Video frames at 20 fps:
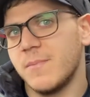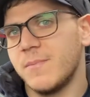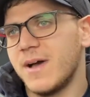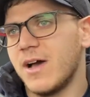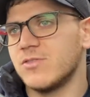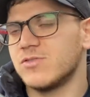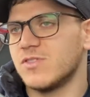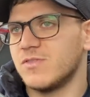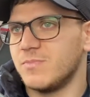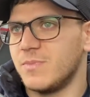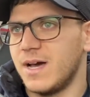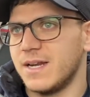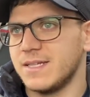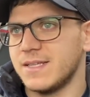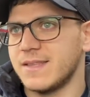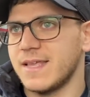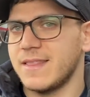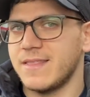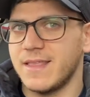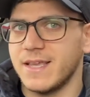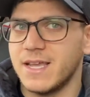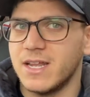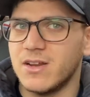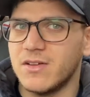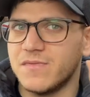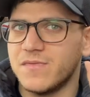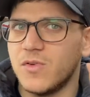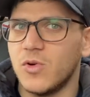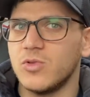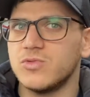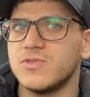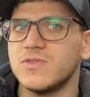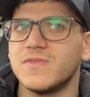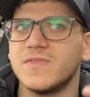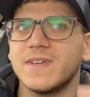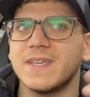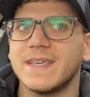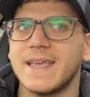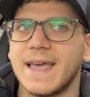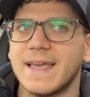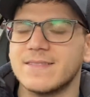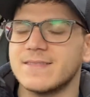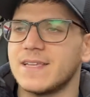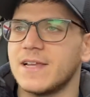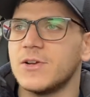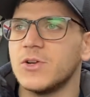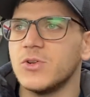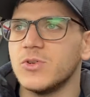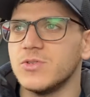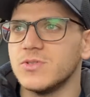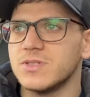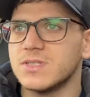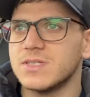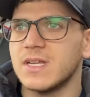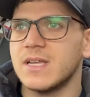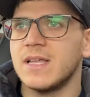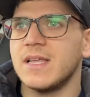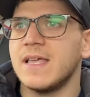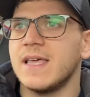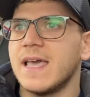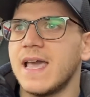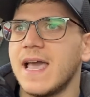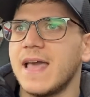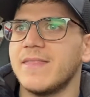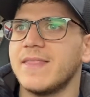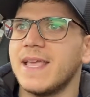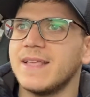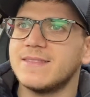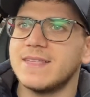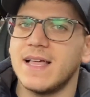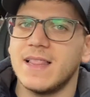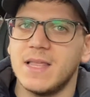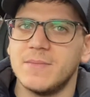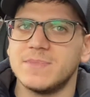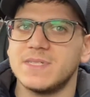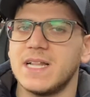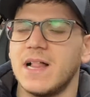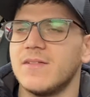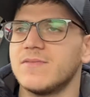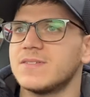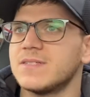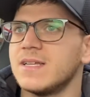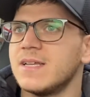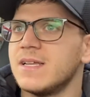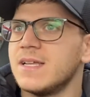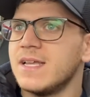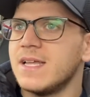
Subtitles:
amount of money that they can afford to forget and lose, and they tell themselves,